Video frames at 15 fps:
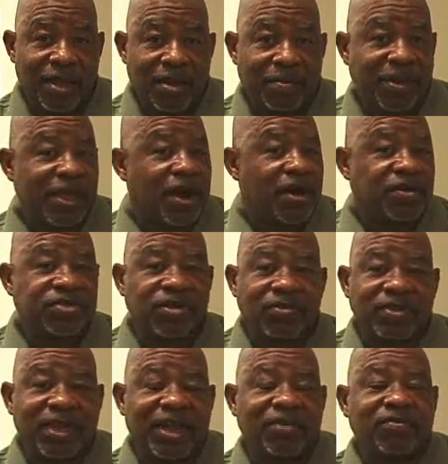But I also
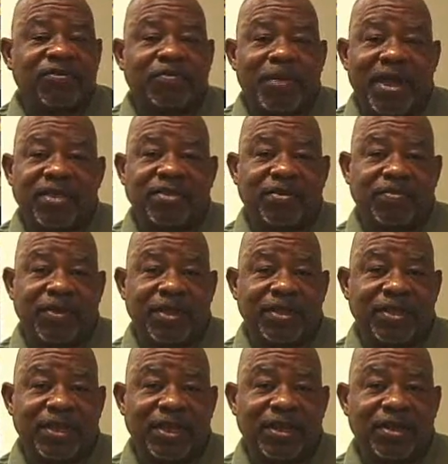take
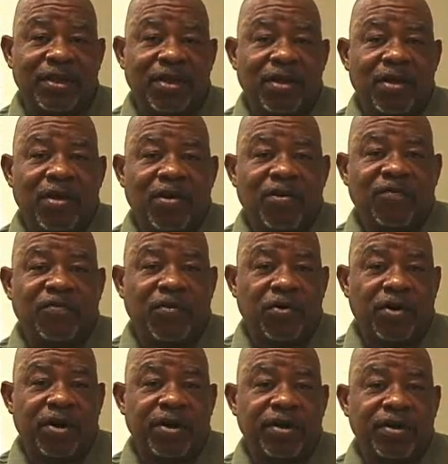responsibility
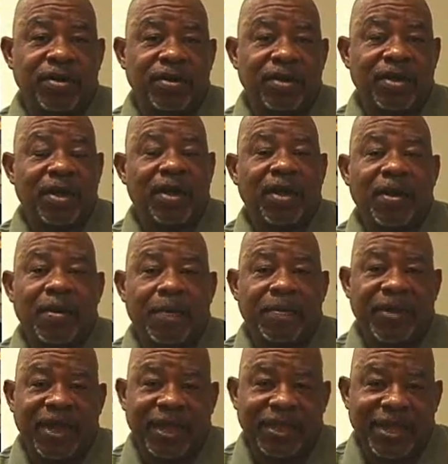for
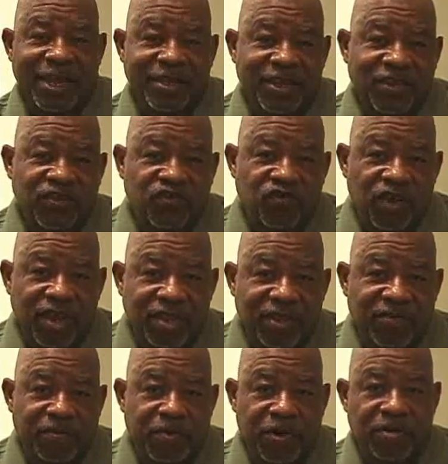being a
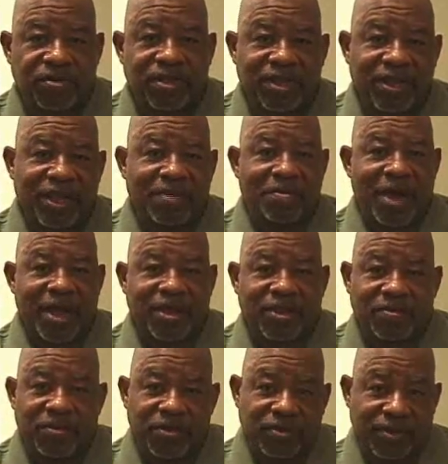destructive person in my
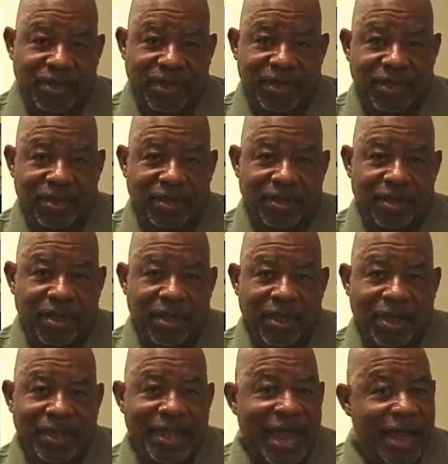community.
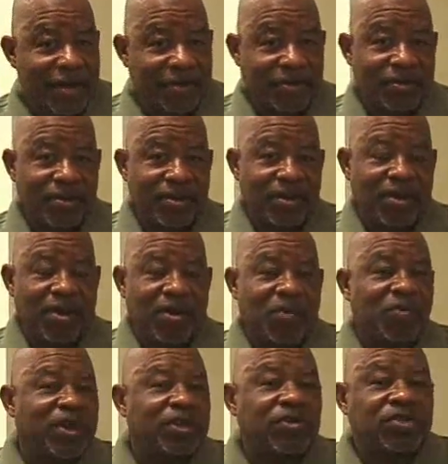Now,
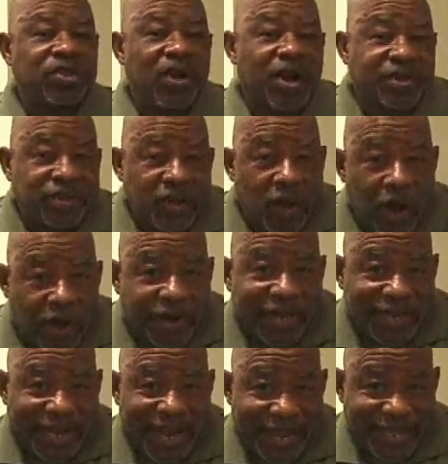when you start
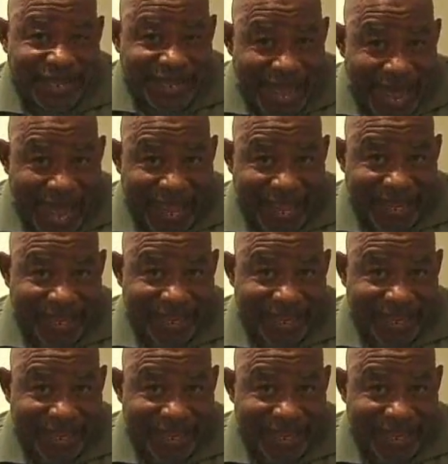talking like that,